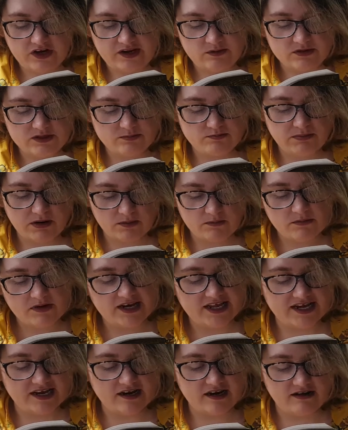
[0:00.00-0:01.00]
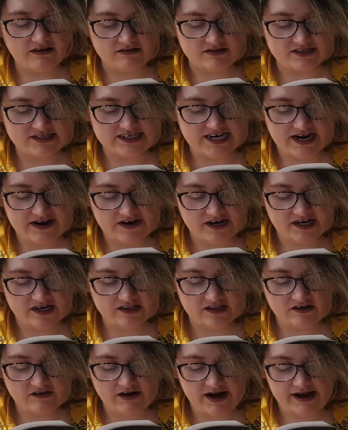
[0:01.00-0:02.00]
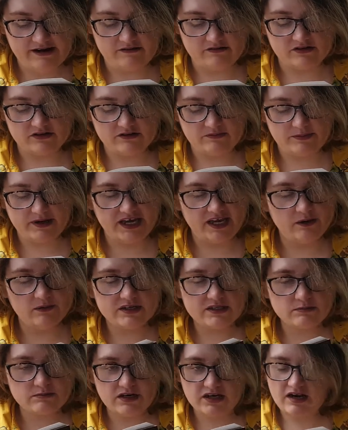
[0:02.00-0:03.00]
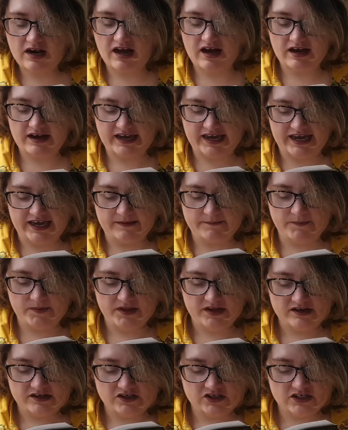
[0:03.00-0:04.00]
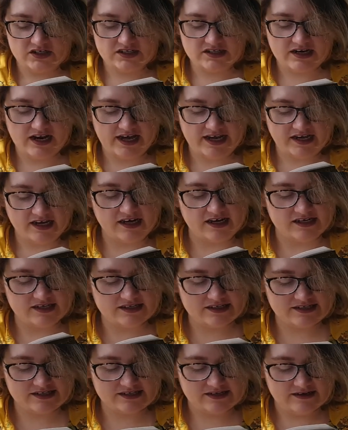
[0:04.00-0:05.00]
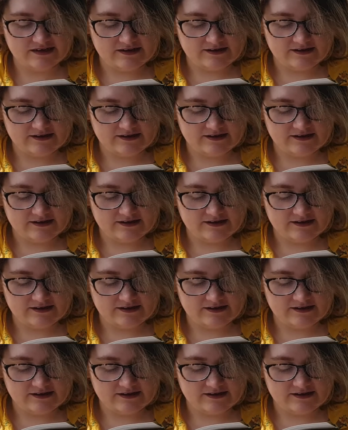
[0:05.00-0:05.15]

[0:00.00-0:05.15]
he was bumbling along, staring at the ground, but he was mudlarking, just like us.